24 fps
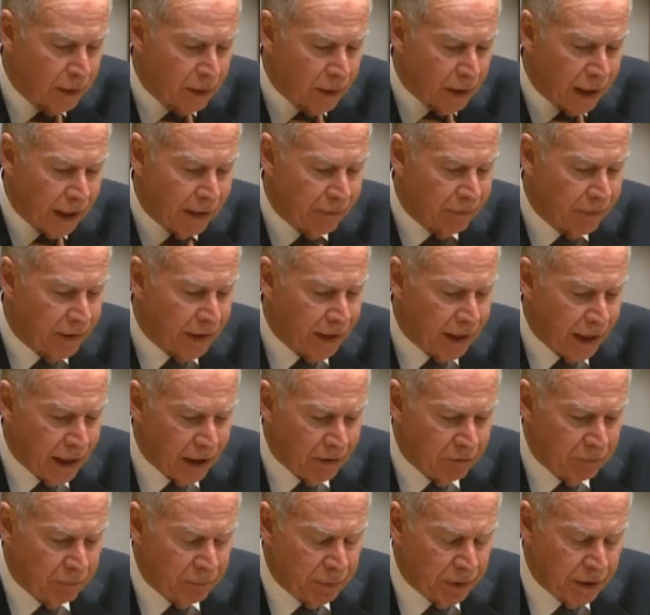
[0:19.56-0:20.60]
And there
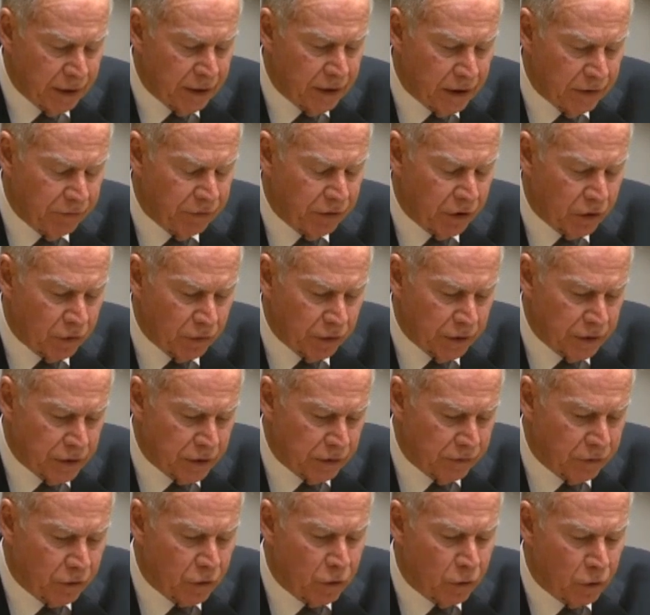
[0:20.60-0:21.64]
have been difficulties,
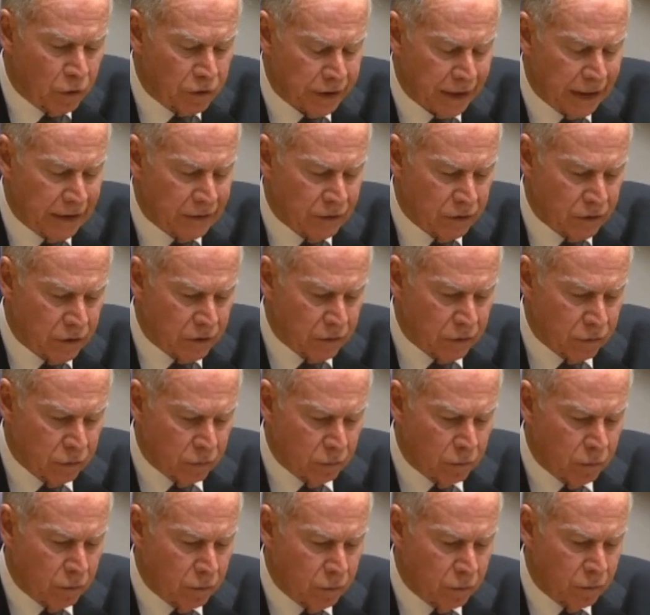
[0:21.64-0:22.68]
of course, as
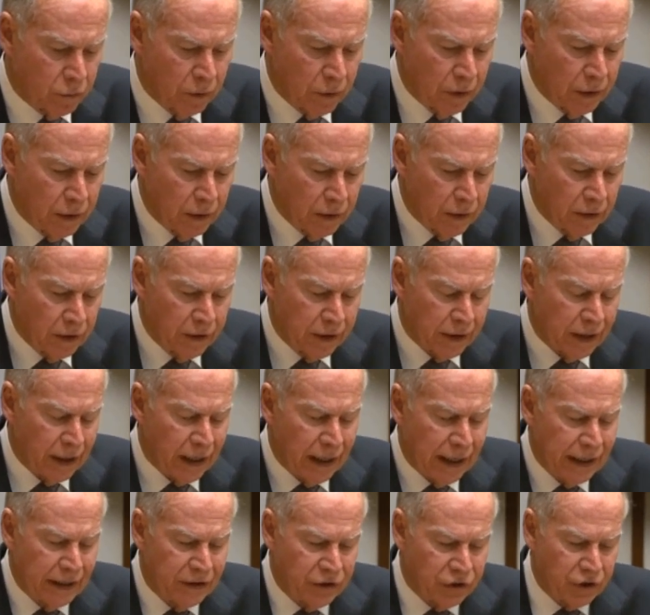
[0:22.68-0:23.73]
the
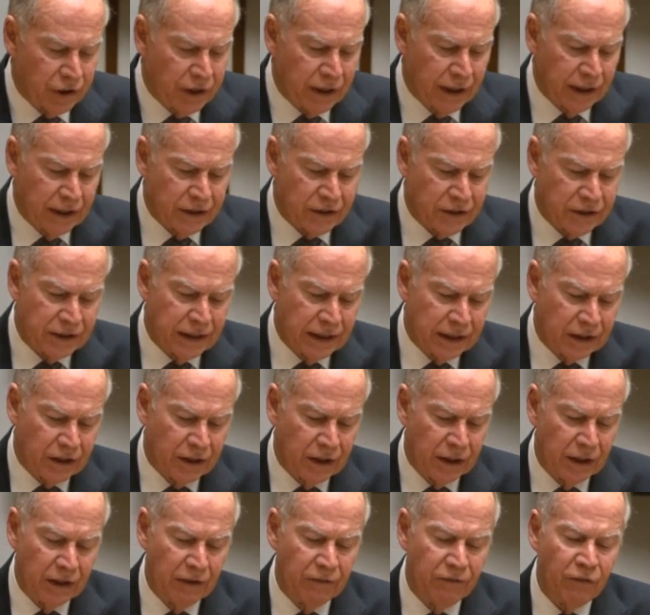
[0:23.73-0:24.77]
aged care sector
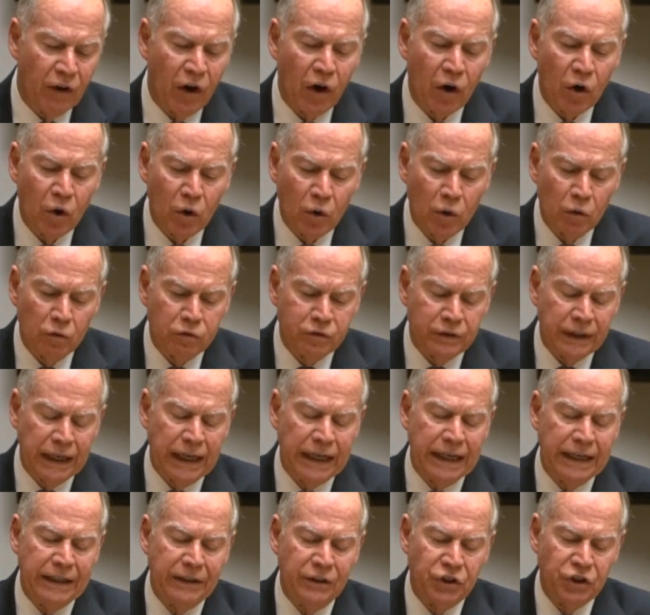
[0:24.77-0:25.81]
evolved
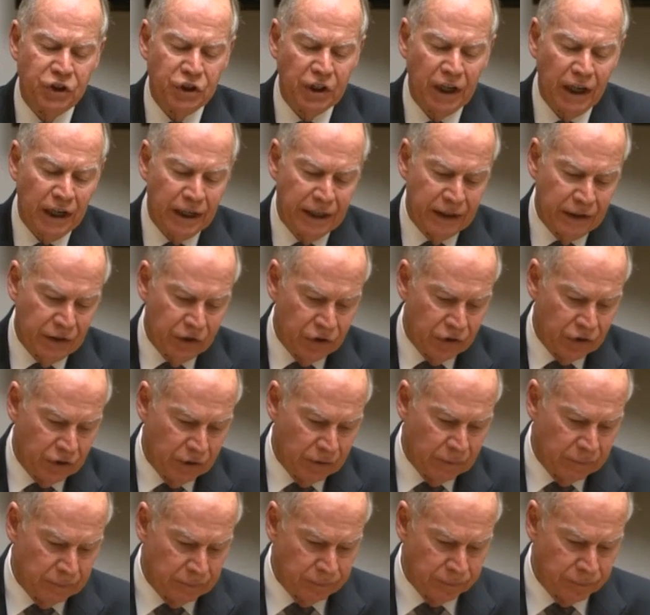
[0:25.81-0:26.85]
and changed.
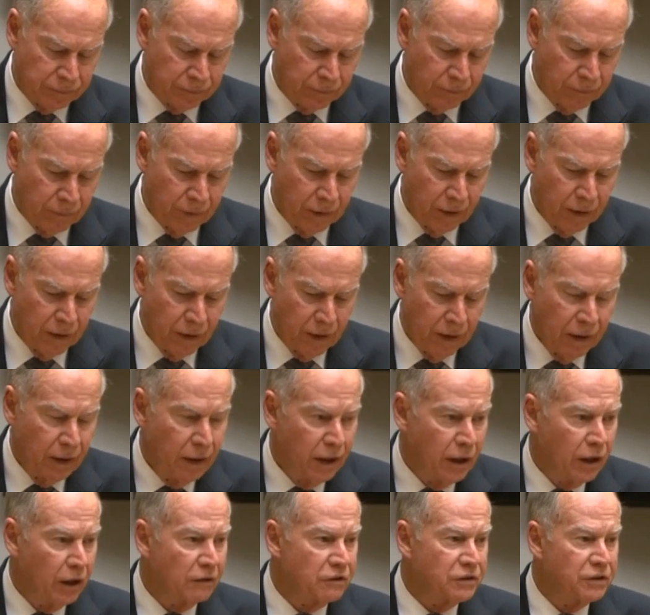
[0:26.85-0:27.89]

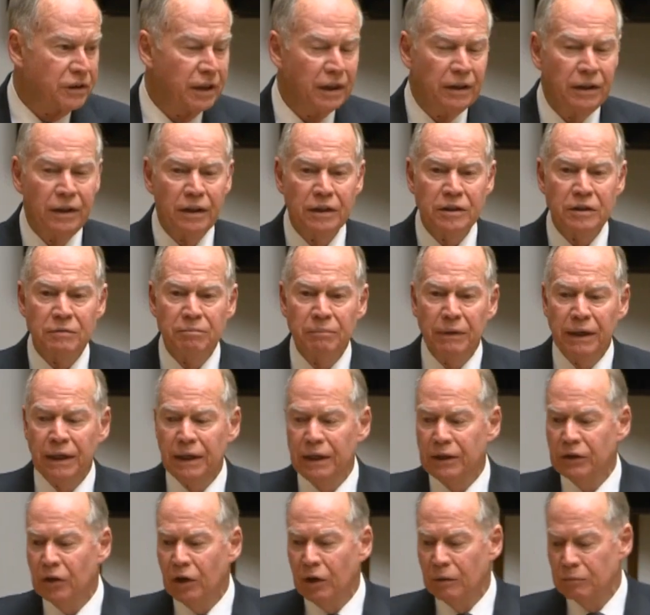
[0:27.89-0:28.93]
And I've said this many
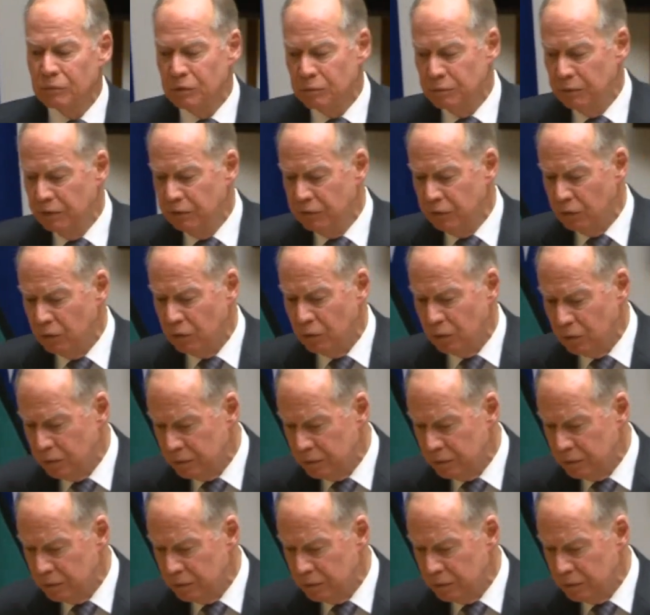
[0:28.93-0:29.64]
times before.